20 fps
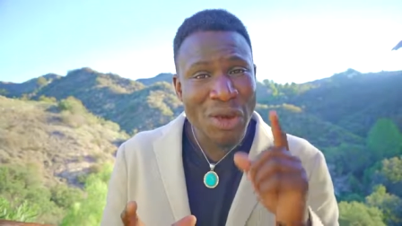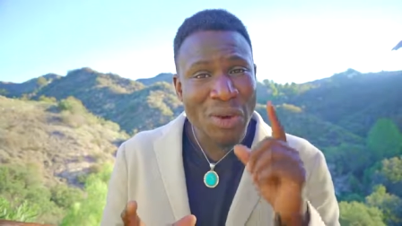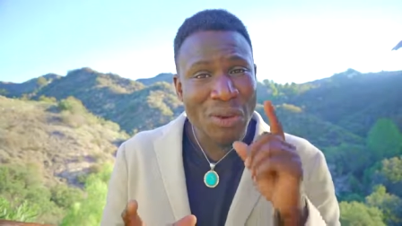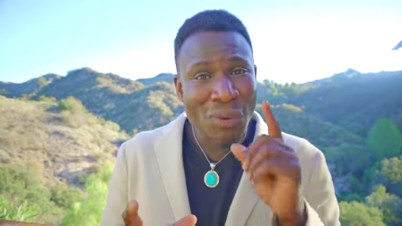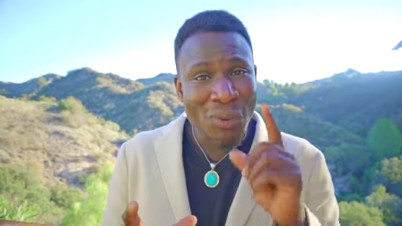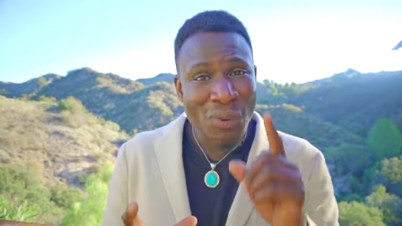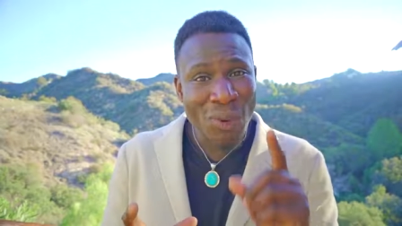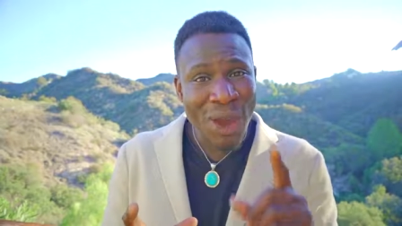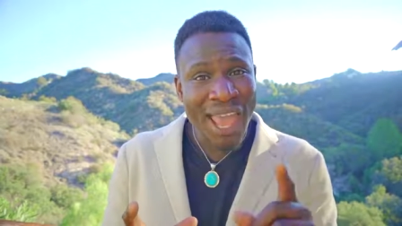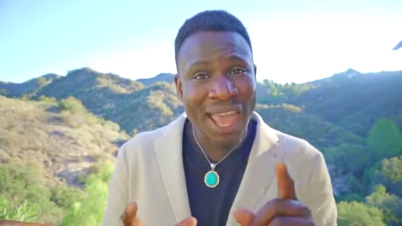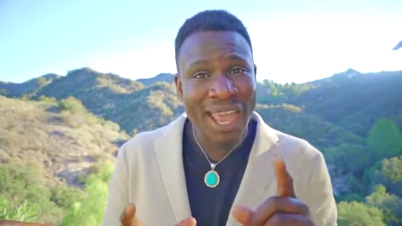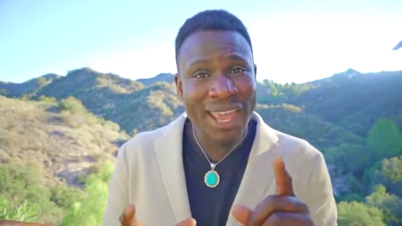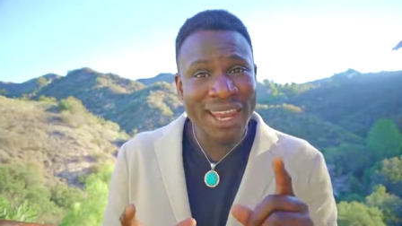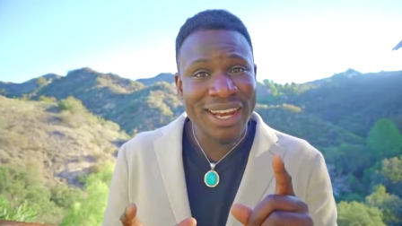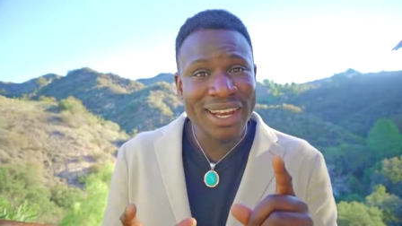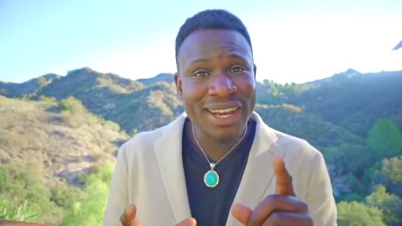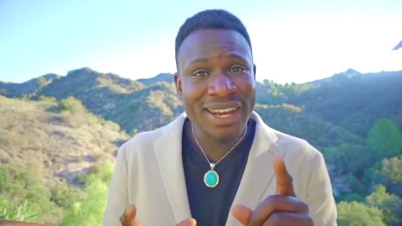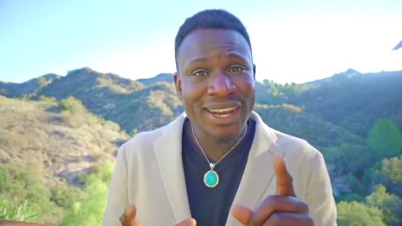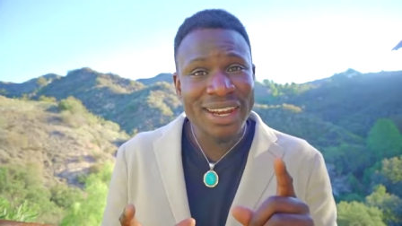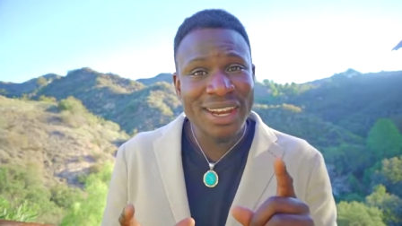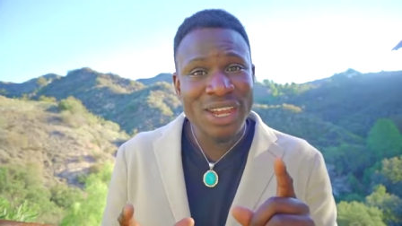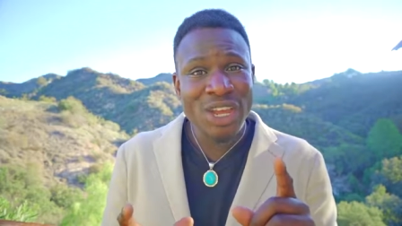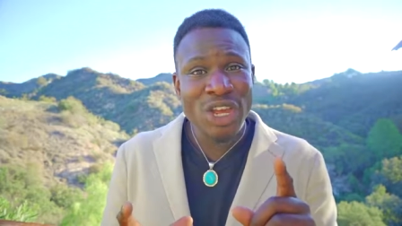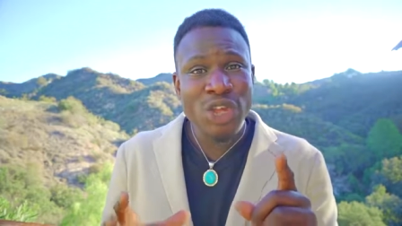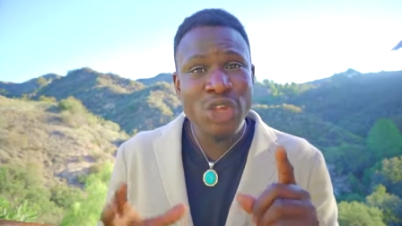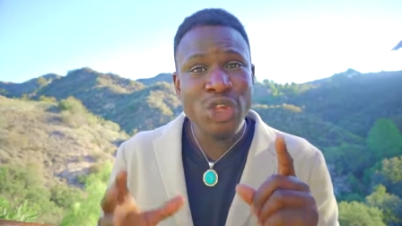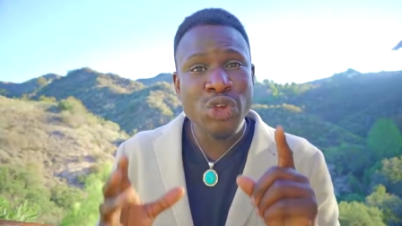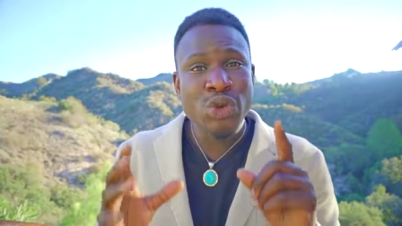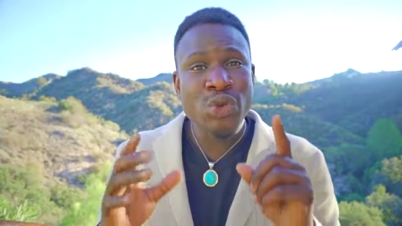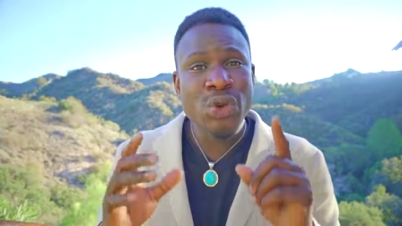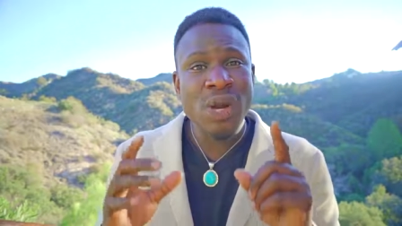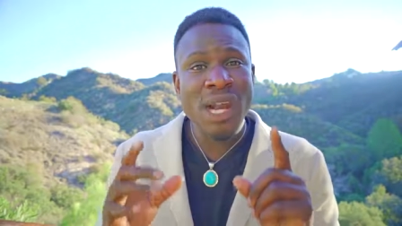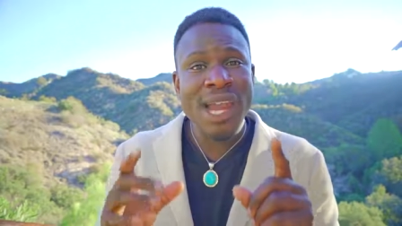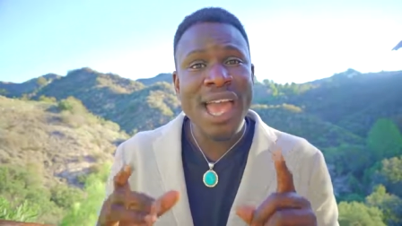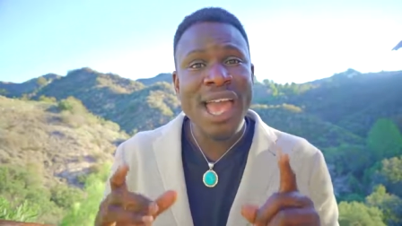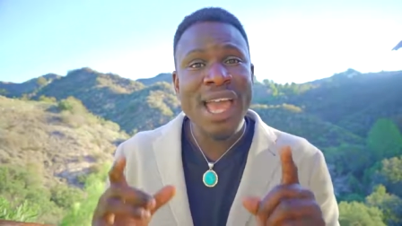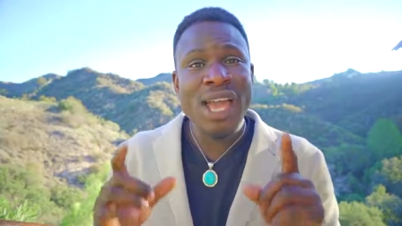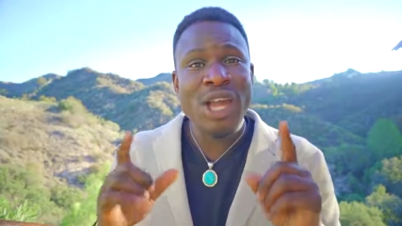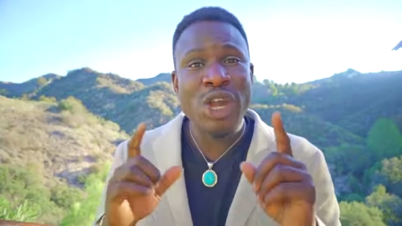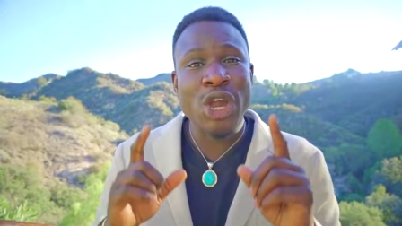when you
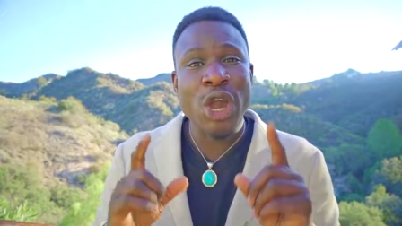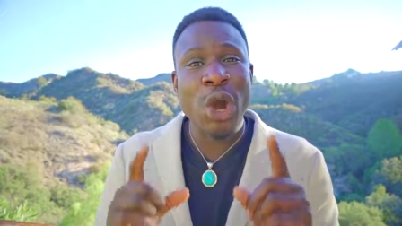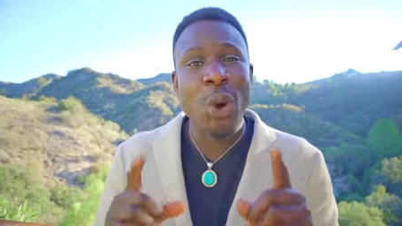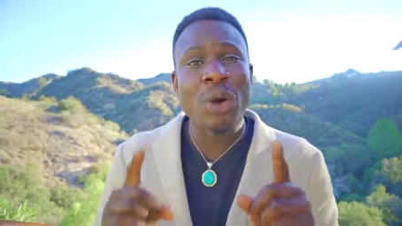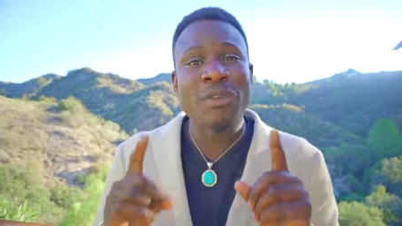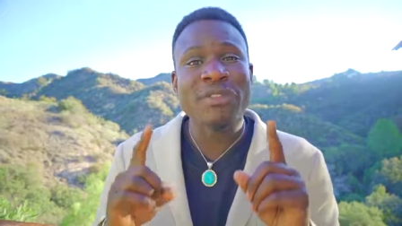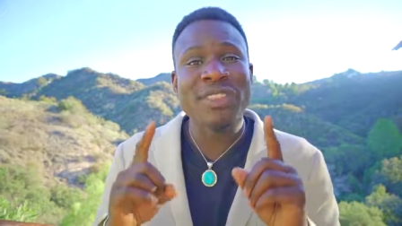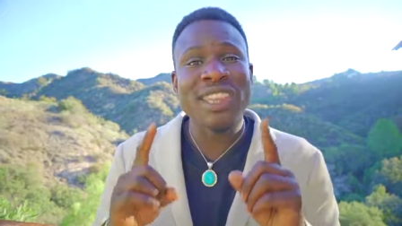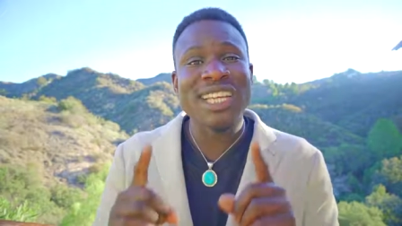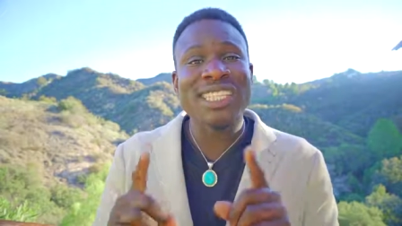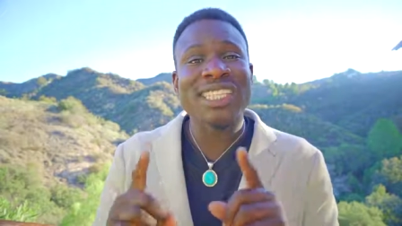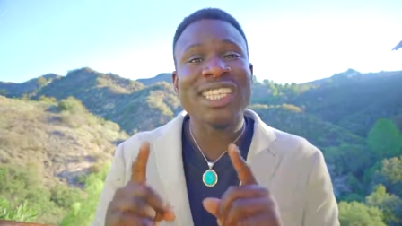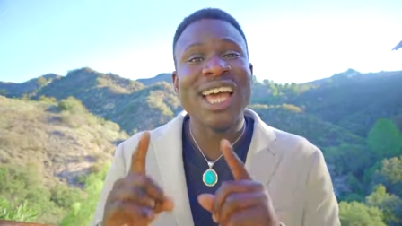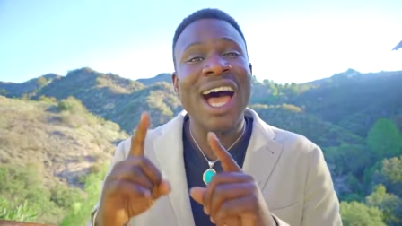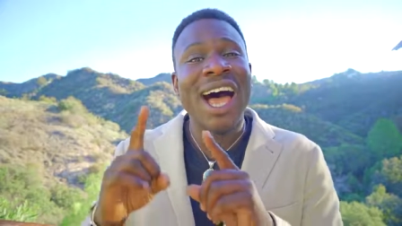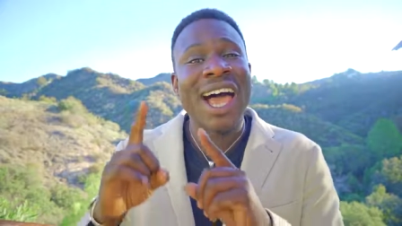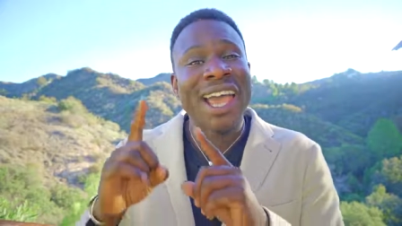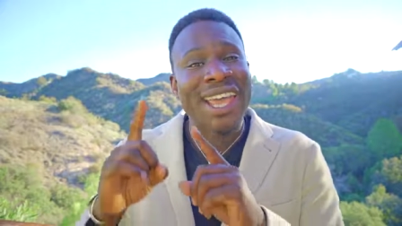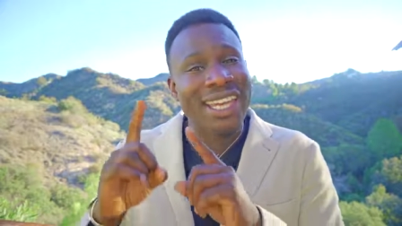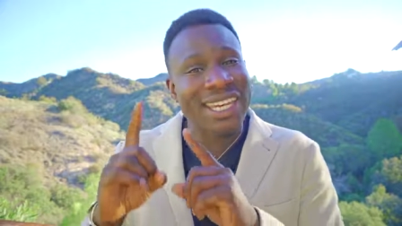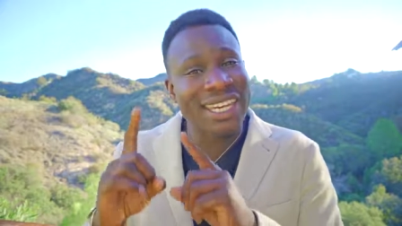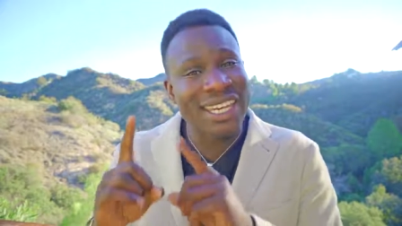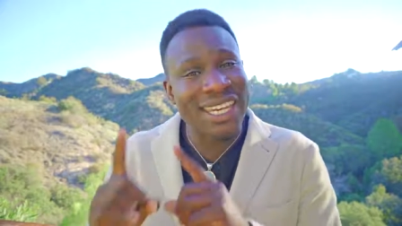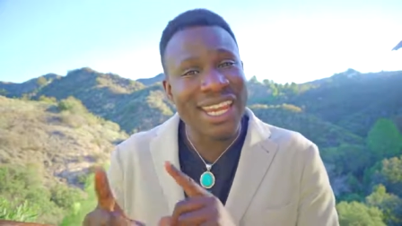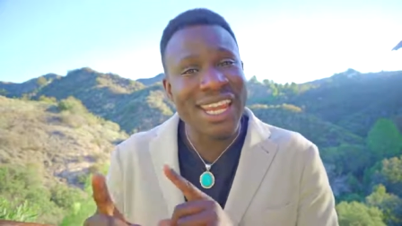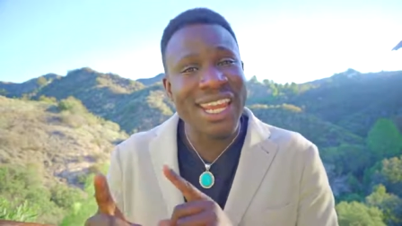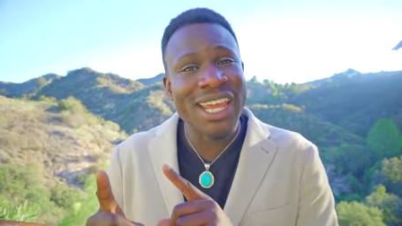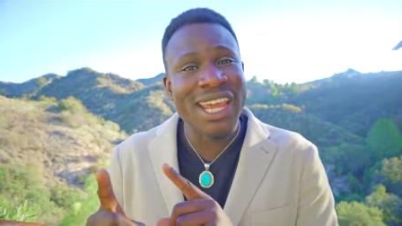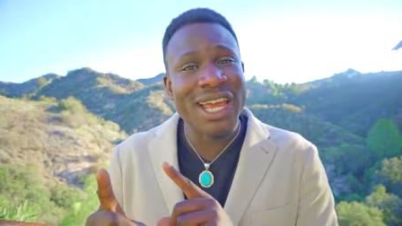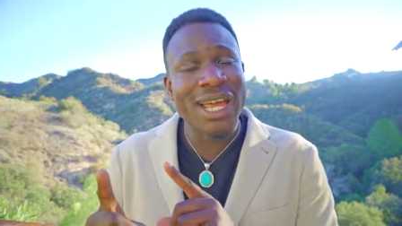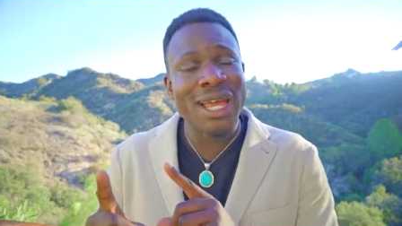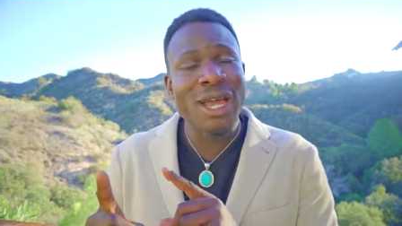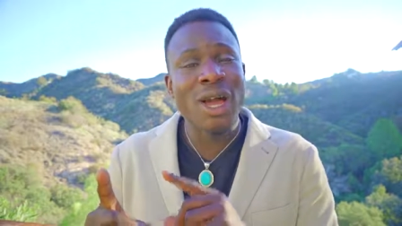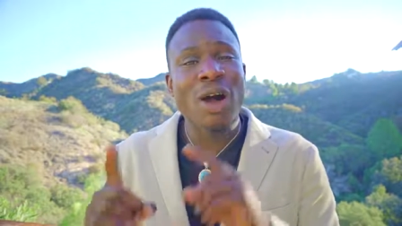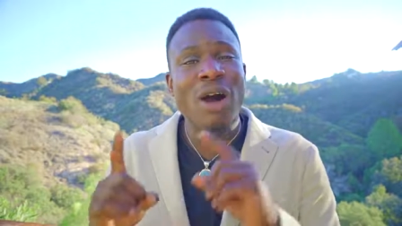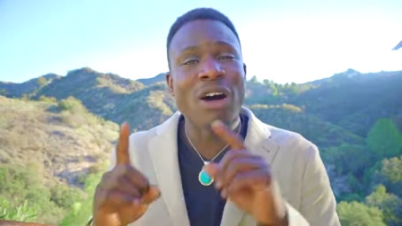let go of this idea